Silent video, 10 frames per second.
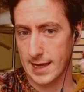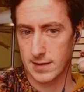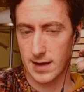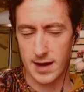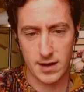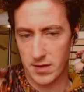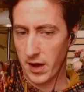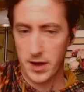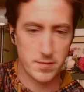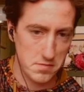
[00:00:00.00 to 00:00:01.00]
And
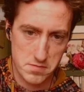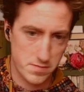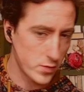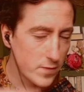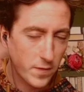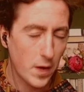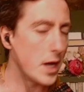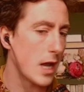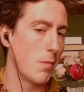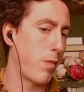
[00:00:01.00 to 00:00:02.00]
I'm
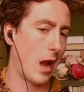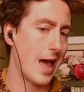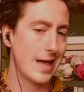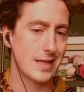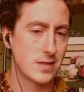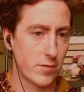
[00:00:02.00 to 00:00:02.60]
finding plans